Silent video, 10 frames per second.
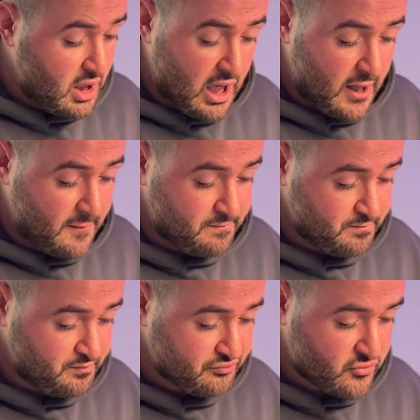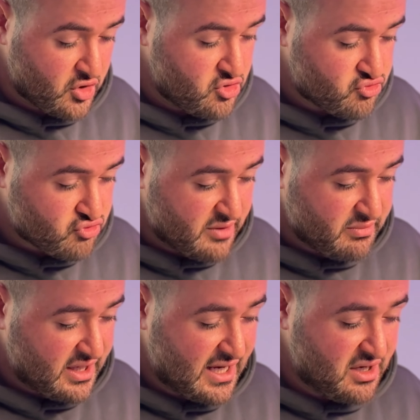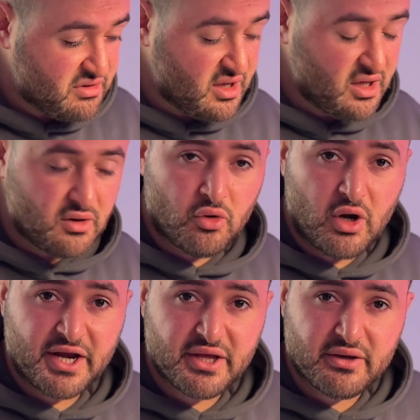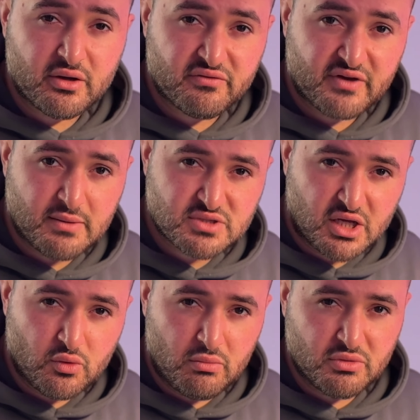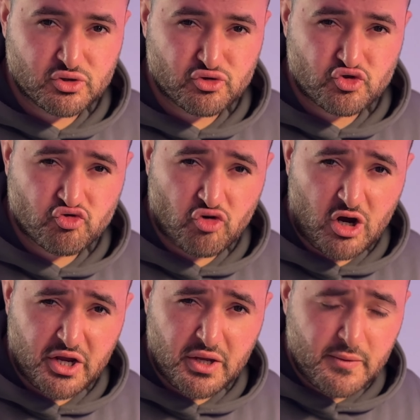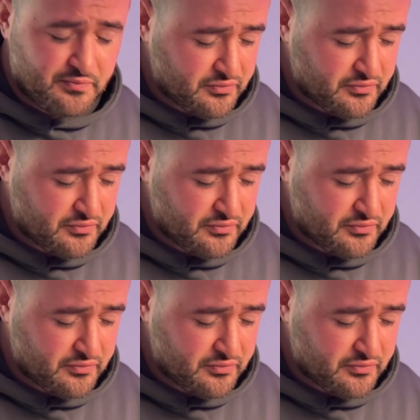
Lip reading: Write me anything or any kind of games that you want me to try.